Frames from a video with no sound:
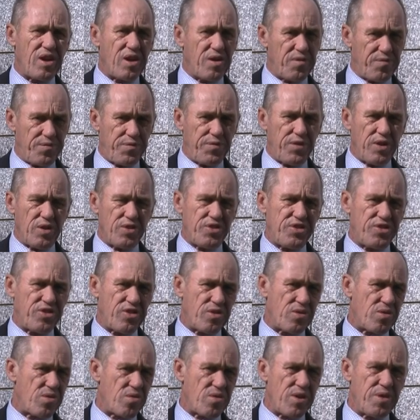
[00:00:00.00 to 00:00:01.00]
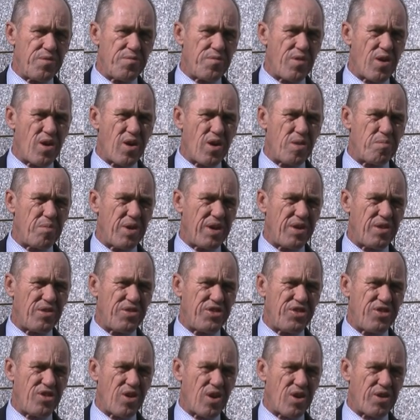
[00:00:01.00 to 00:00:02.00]
future environmental
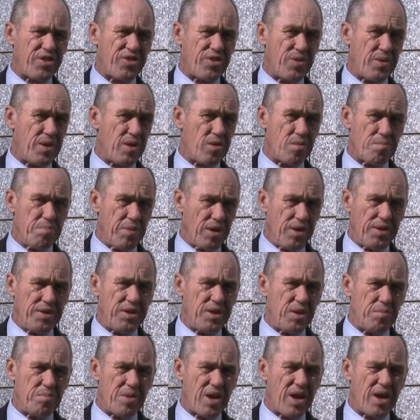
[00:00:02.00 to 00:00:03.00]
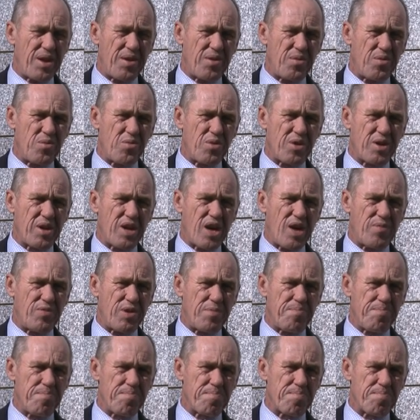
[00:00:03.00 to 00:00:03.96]
shocks and their ability to be able to recover.